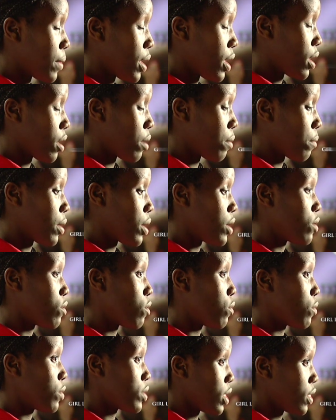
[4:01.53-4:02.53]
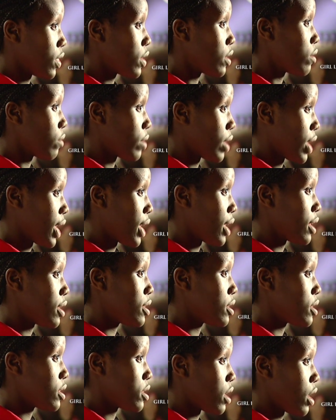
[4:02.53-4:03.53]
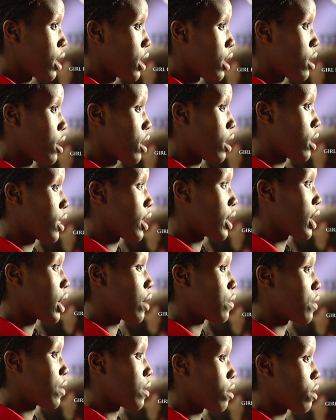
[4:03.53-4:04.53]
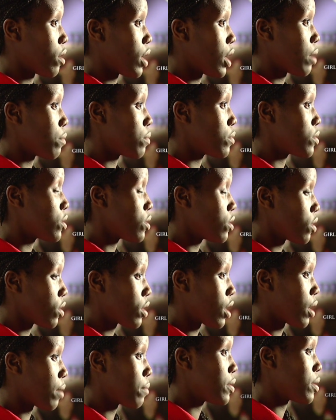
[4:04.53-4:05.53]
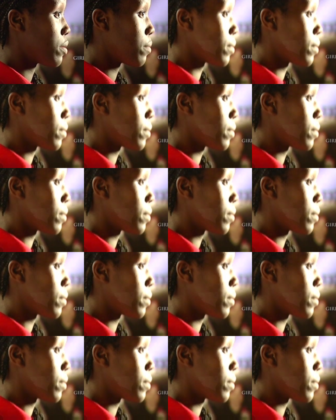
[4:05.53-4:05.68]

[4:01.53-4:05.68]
being a mentor with the little kids and I like how they're able to look up